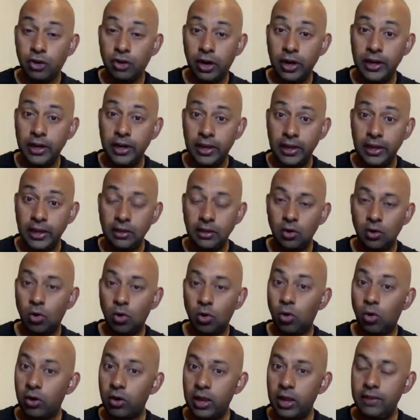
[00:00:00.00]
training,
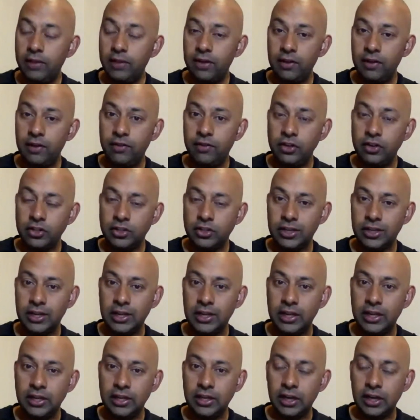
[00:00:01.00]
or even if you're just
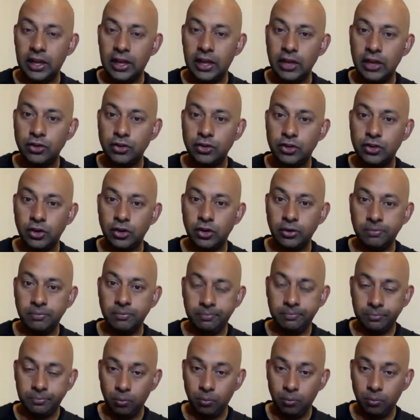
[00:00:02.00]
sitting in your lounge room